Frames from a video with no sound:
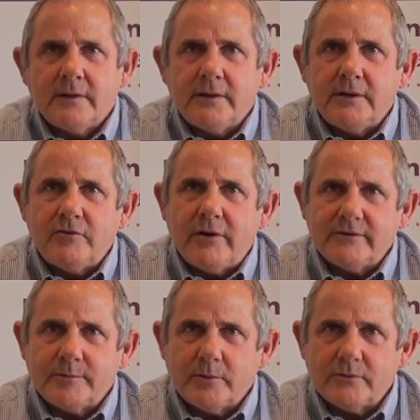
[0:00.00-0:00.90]
The
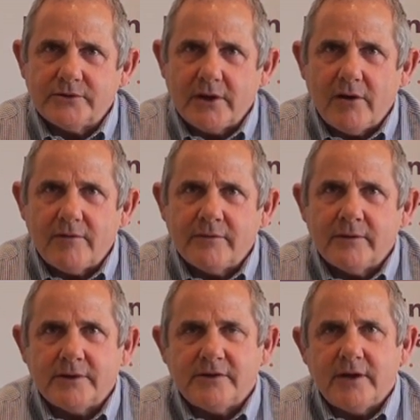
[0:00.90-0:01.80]
transport staff
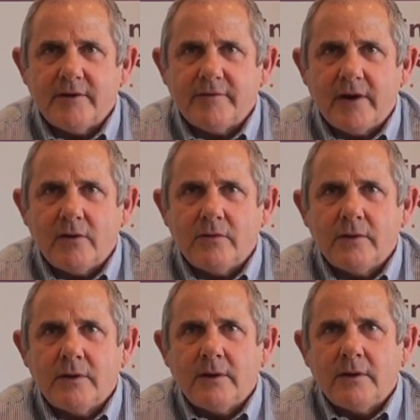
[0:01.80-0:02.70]
at TfL,
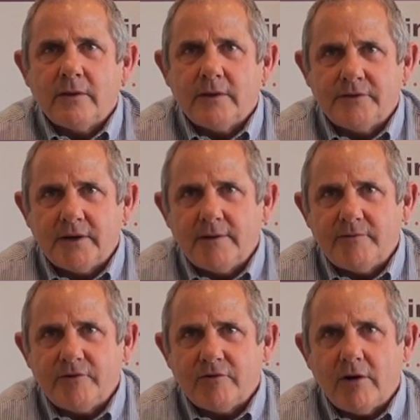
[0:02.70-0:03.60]
the
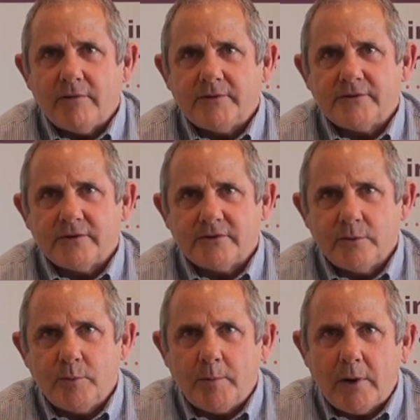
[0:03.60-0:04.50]
delivery drivers, the
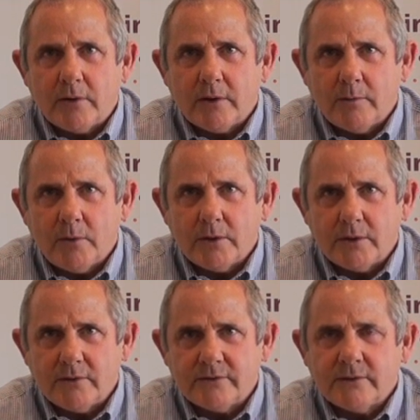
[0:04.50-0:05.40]
supermarket
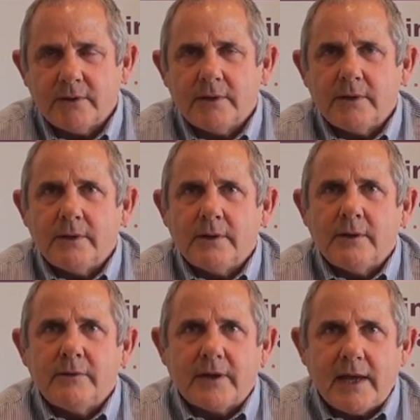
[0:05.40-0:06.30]
workers,
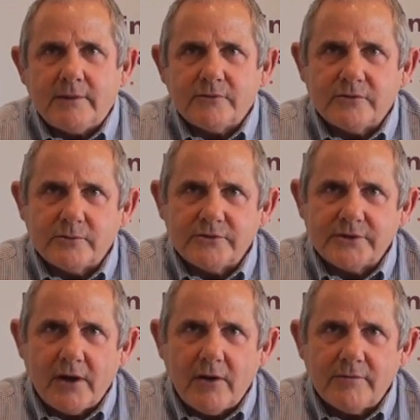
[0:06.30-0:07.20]
the council
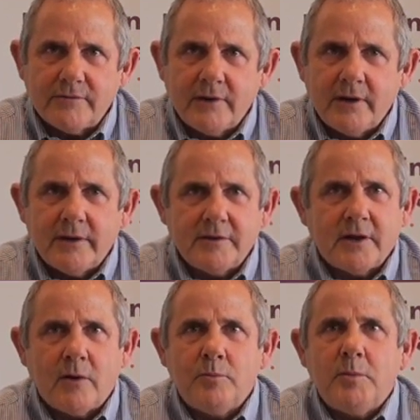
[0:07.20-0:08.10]
staff. There's a
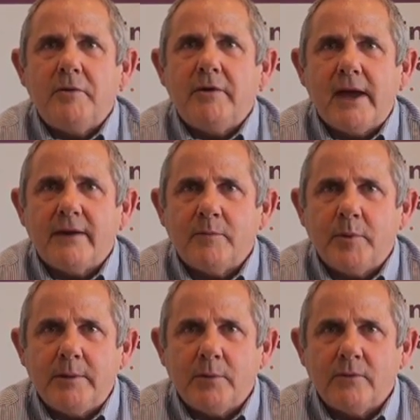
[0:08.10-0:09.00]
whole myriad of
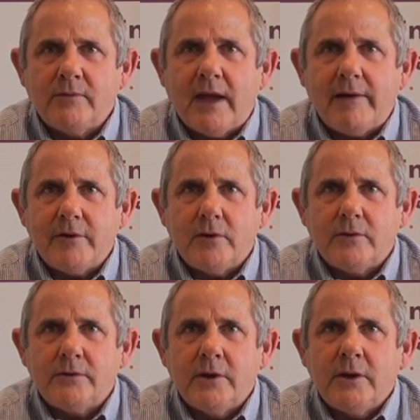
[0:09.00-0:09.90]
people who've carried on